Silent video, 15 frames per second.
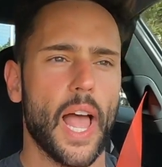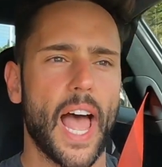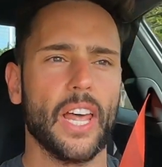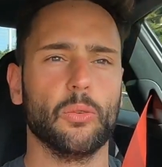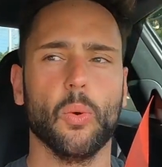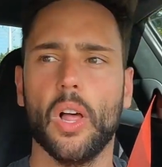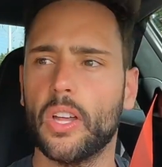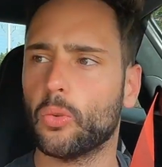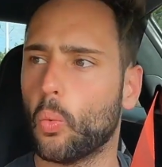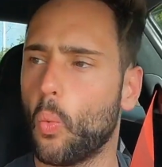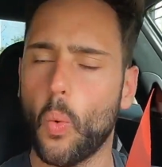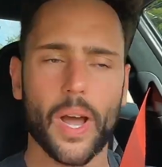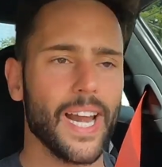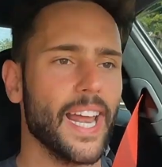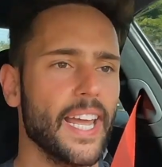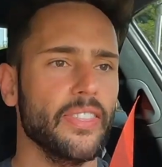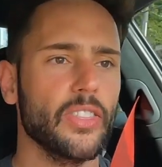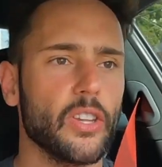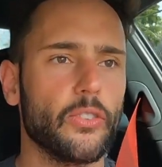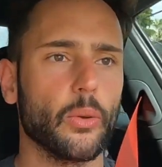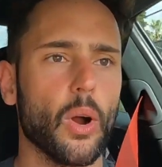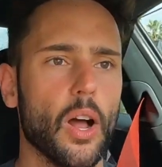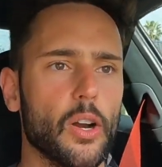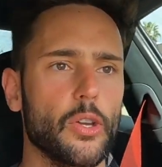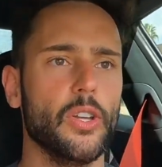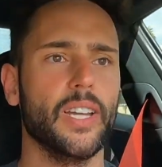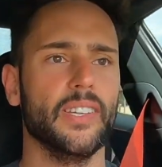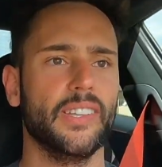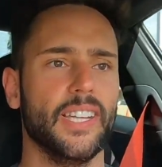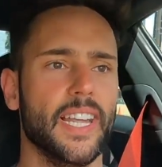as well as when I hit the throttle,
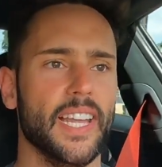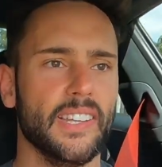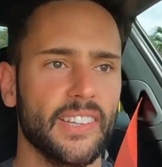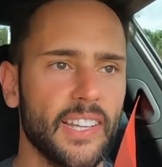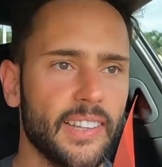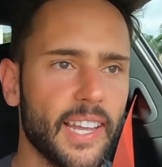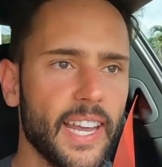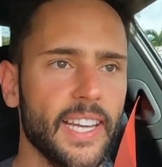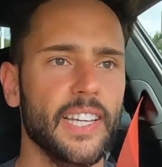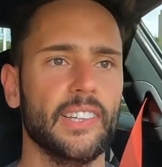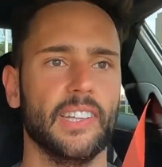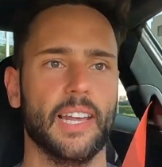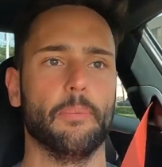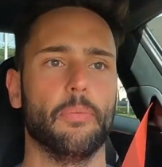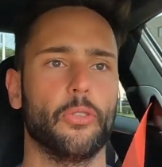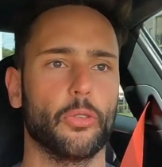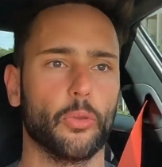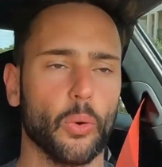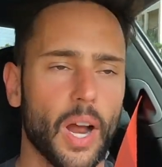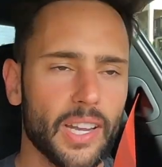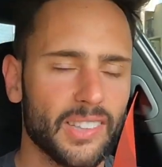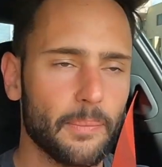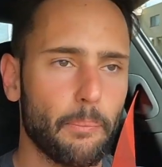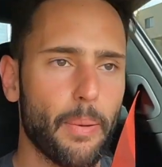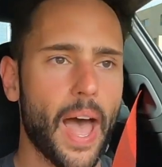you can see instantaneously I'm thrust